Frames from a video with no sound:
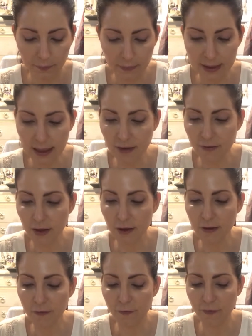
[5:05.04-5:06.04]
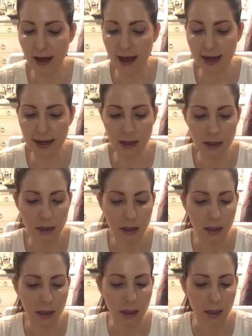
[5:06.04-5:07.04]
It's got a very fine,
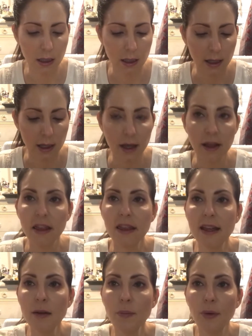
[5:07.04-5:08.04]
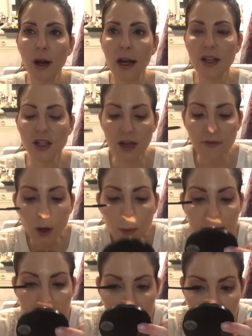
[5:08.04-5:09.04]
thin brush. I've
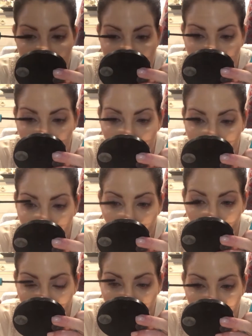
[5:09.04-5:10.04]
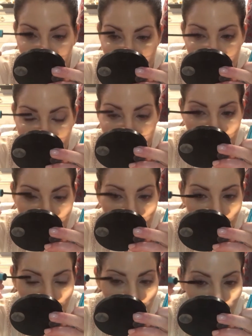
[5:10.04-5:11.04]
always used it on my lower lashes.
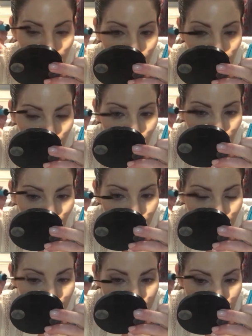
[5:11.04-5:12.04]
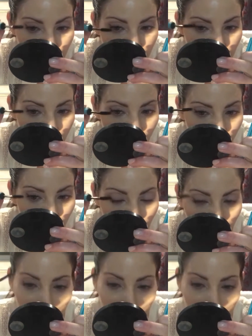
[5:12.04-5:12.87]
I liked it for there.